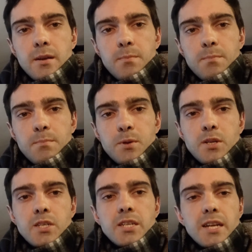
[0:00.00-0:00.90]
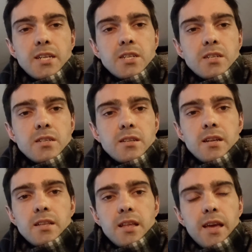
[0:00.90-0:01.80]
appreciation
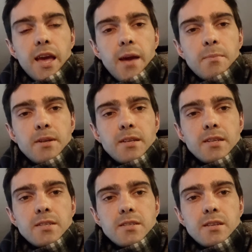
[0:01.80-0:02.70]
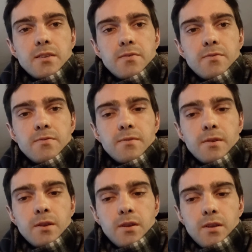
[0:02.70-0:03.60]
and like happiness like
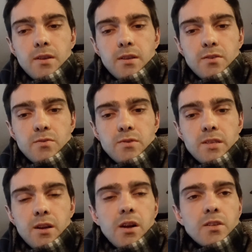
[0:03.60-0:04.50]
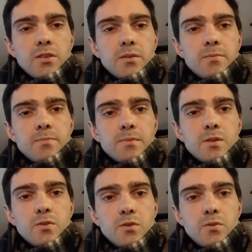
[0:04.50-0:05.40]
it's really awesome
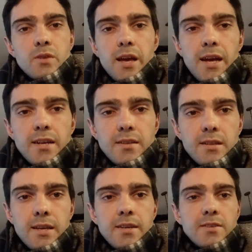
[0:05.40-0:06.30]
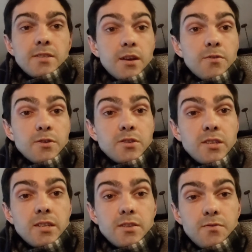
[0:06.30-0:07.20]
to do that like
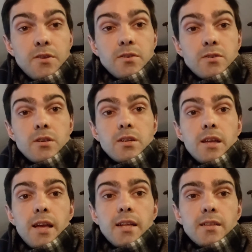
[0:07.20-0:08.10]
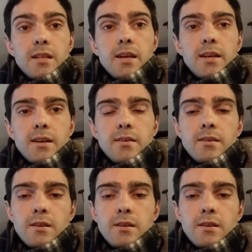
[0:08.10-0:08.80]
selfishly because it feels good and like